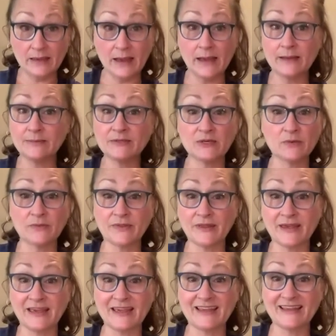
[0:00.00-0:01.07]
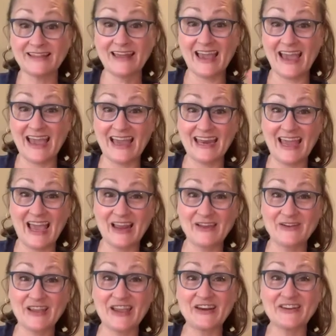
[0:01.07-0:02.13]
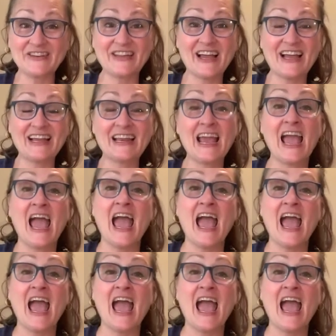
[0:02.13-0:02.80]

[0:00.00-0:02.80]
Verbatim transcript: I don't think that, hello, Caroline.